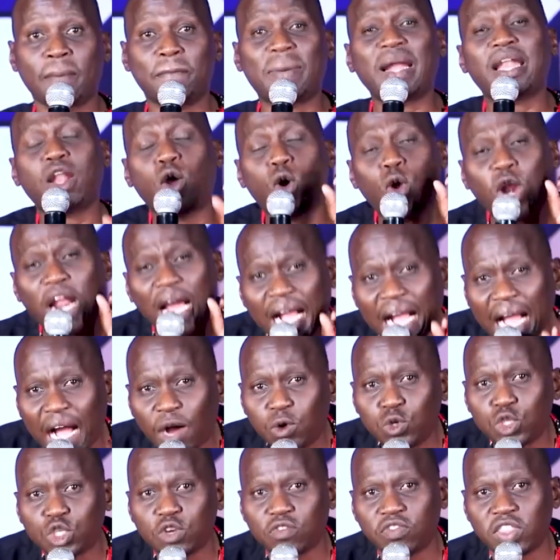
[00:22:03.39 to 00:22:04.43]
But on
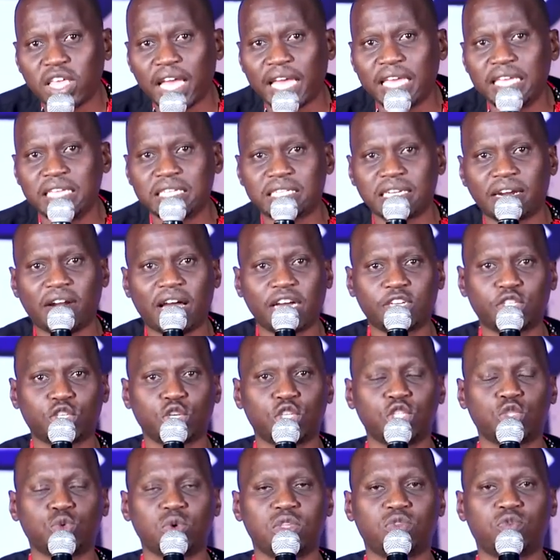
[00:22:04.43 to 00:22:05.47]
account of their
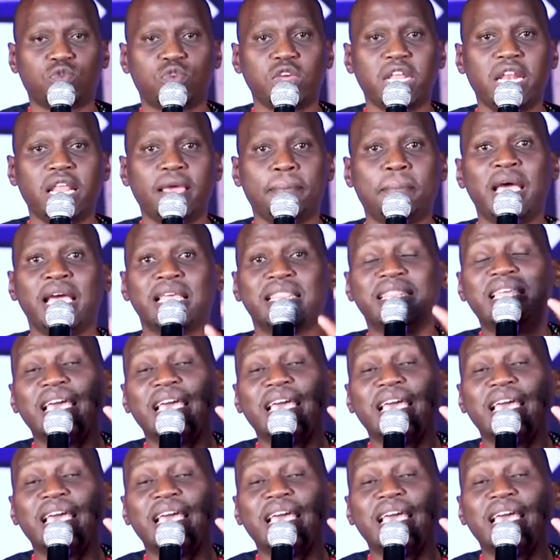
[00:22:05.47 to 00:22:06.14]
interactions with Philip,